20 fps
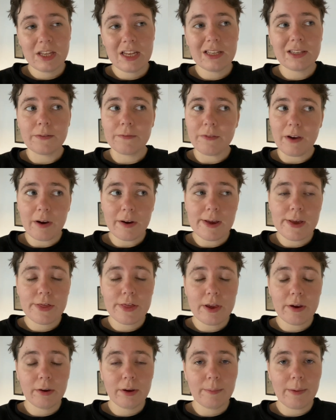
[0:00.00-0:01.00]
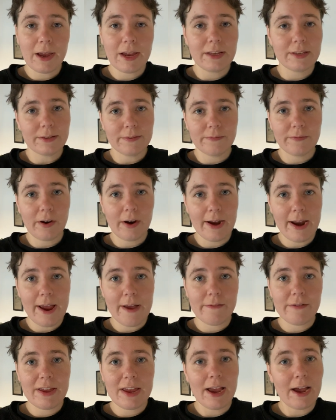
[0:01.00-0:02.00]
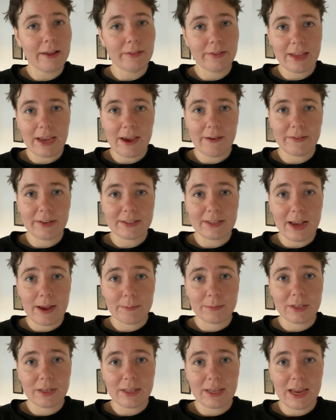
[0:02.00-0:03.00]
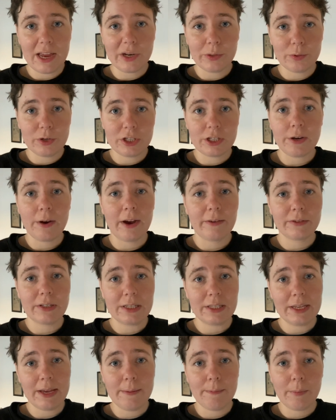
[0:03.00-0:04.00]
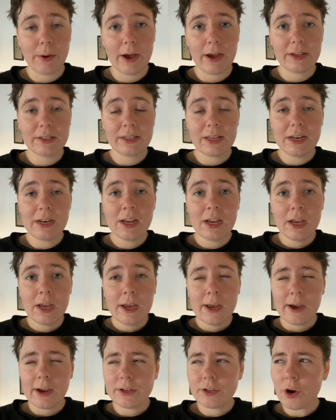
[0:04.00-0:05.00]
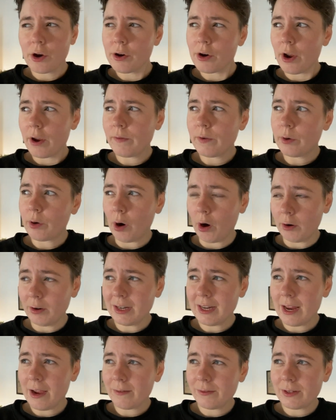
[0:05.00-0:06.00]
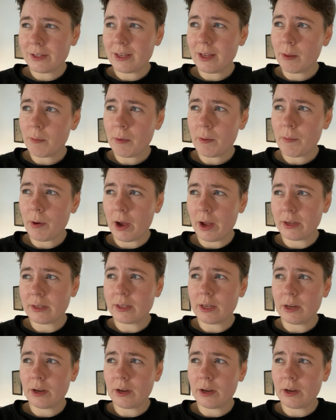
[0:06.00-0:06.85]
These are very theory based and very heavy, and they have exams at the end which you have to sit in person. I don't know if you currently have to sit them in person.